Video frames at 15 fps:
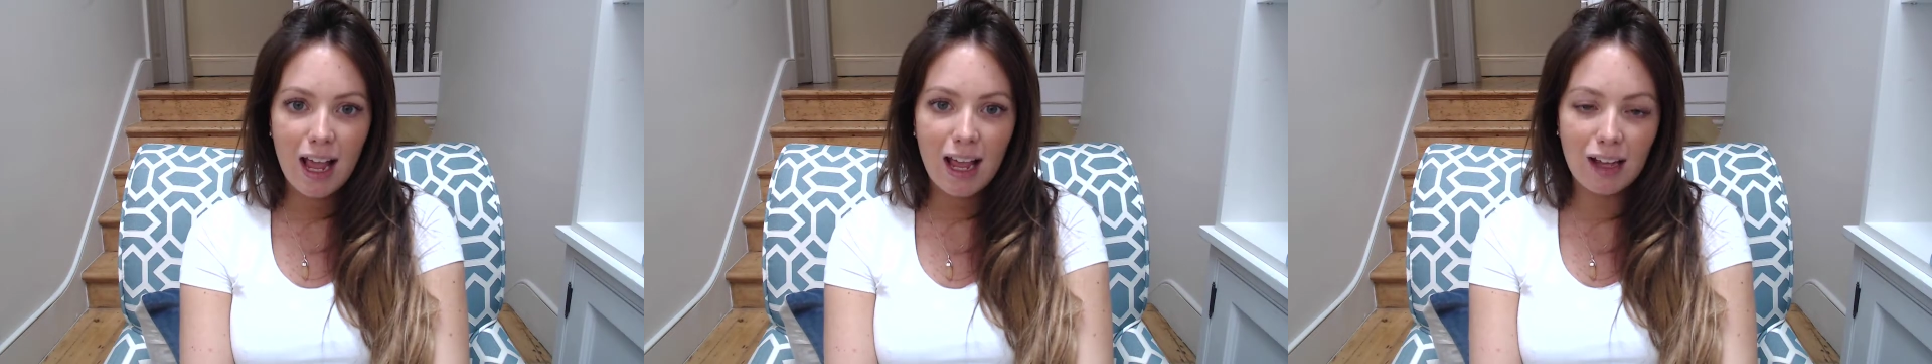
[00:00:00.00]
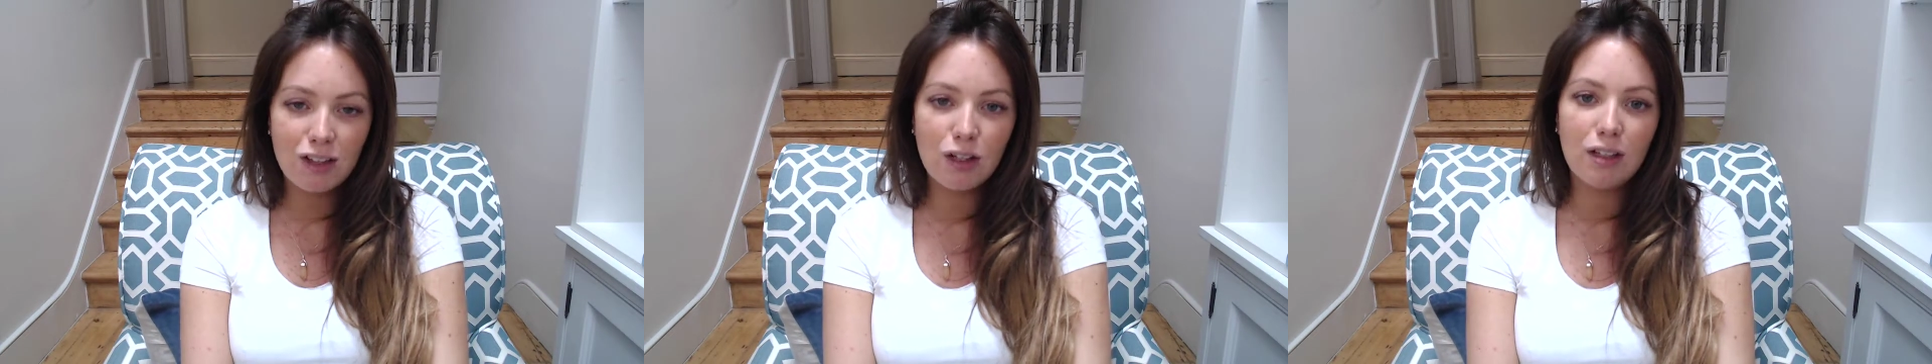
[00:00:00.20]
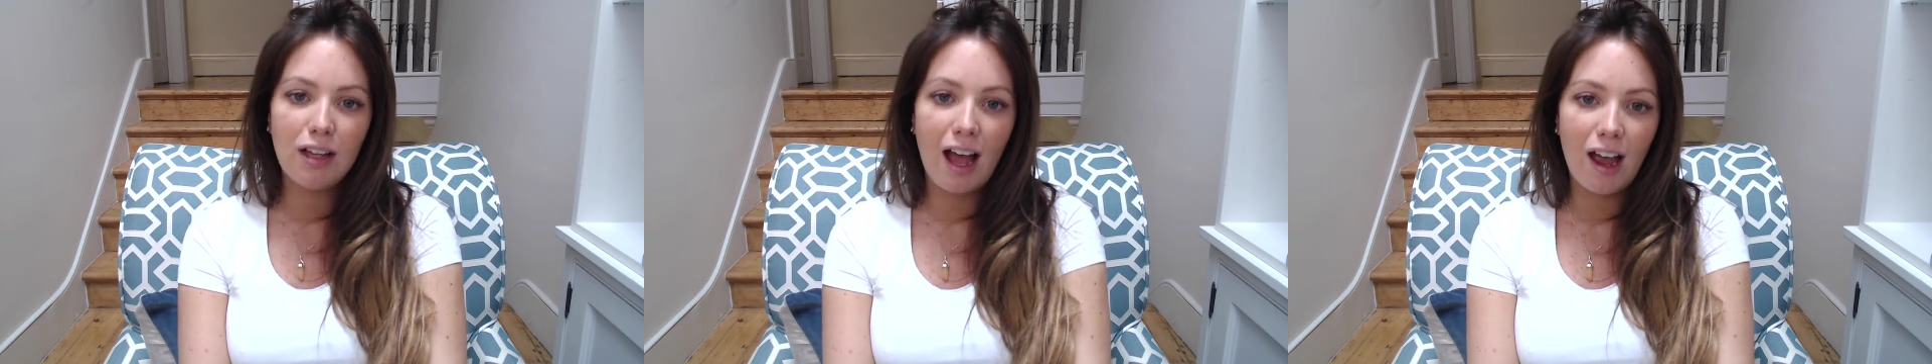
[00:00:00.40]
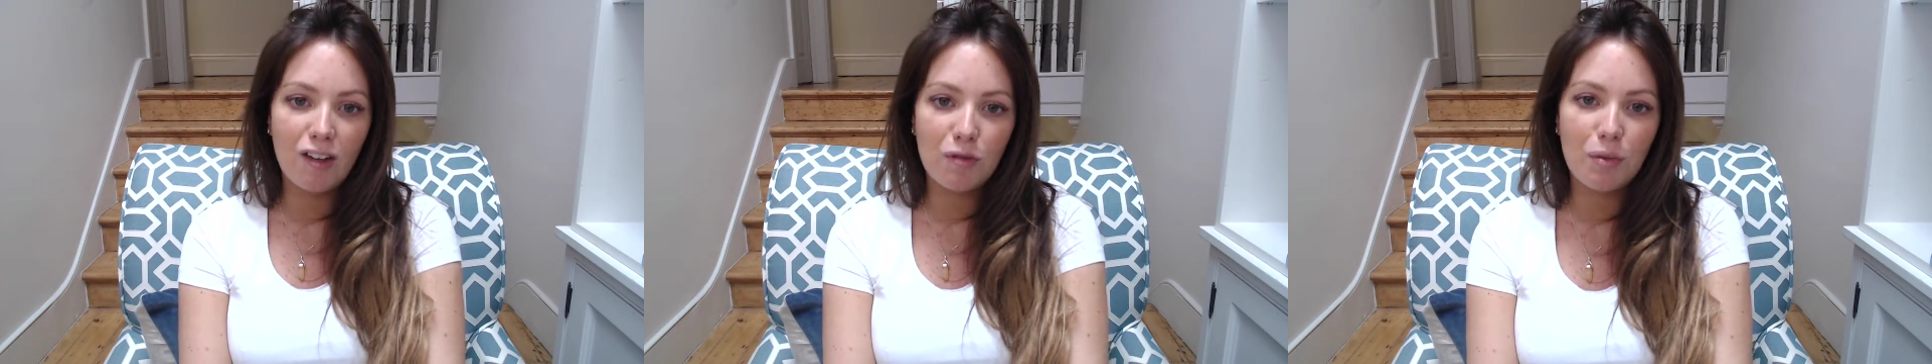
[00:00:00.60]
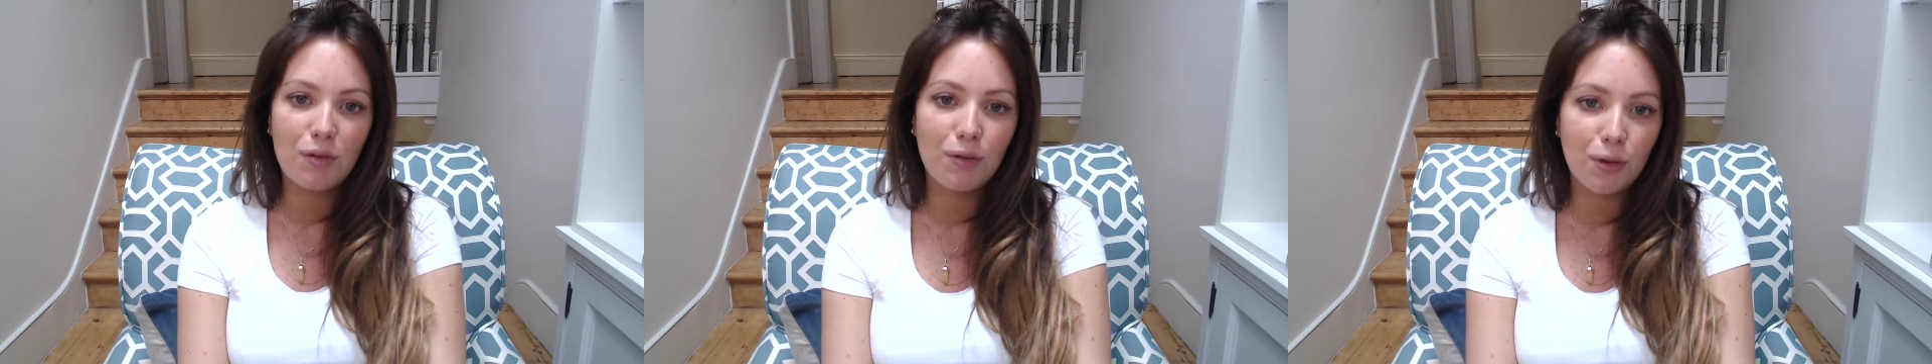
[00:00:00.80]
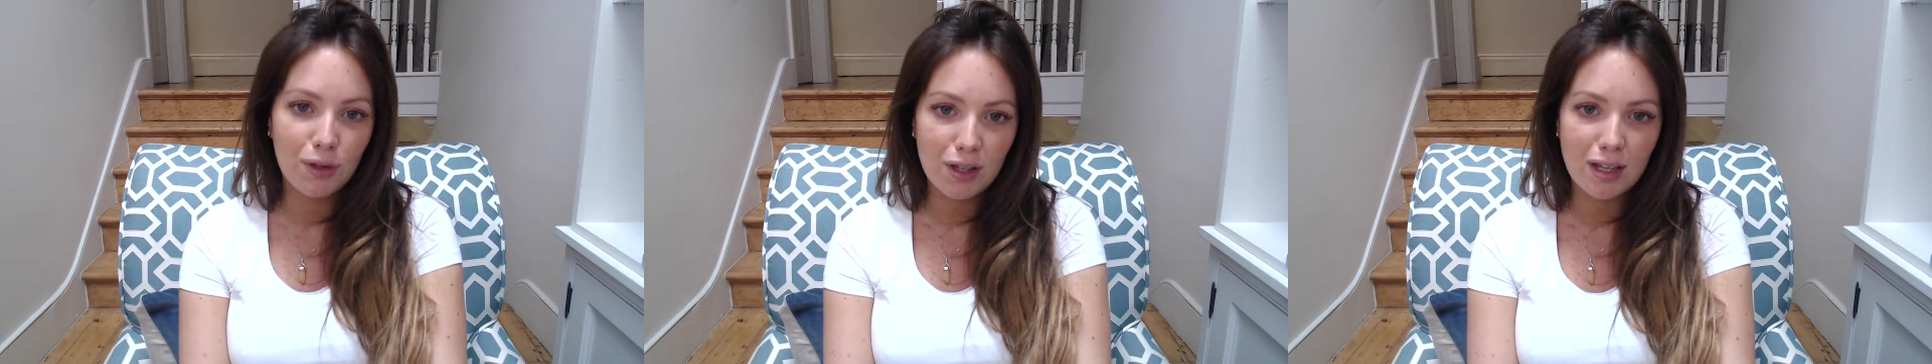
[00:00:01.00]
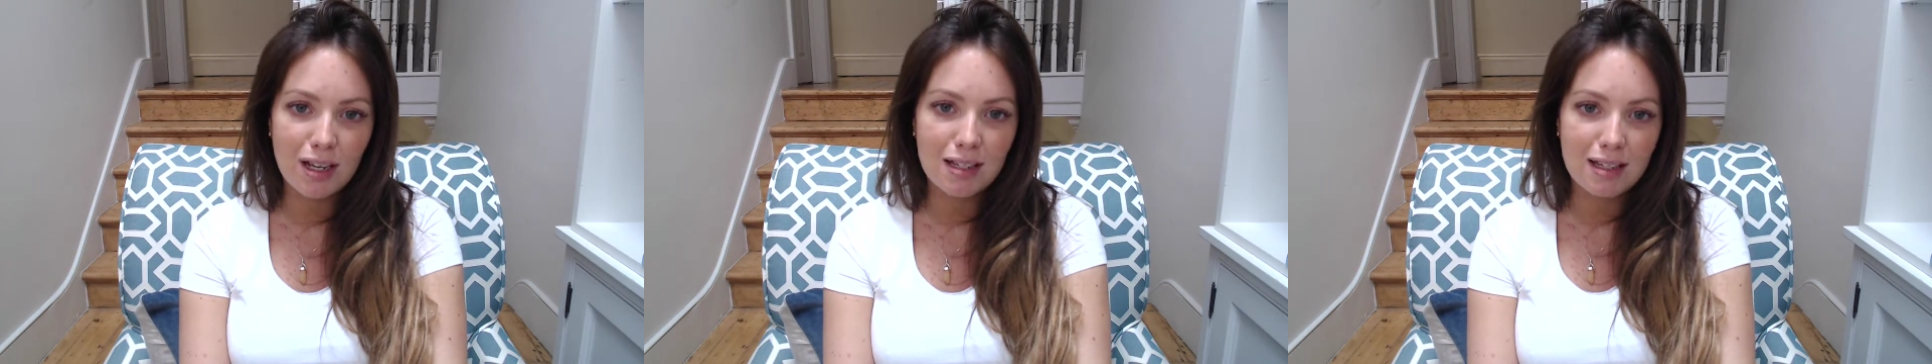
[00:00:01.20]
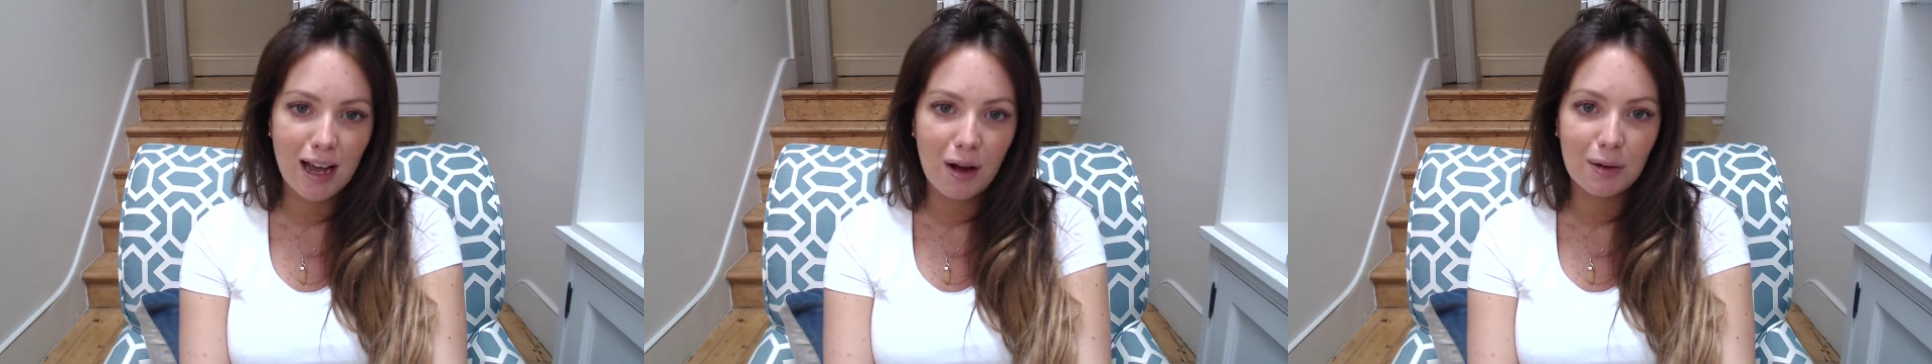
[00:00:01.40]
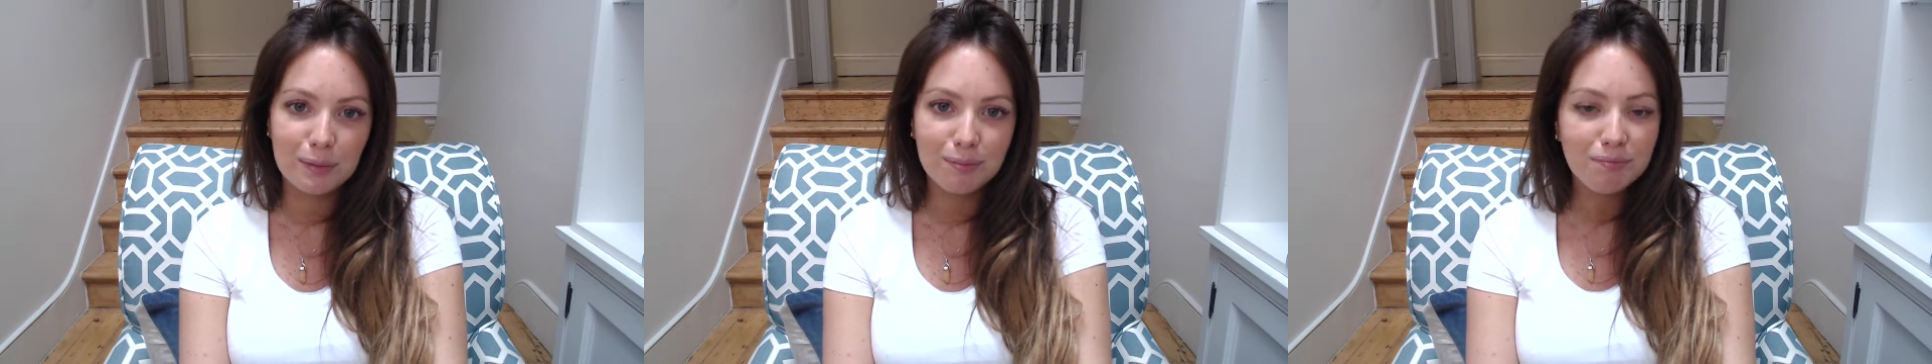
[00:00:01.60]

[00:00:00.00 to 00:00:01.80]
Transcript: in your life before the year's out.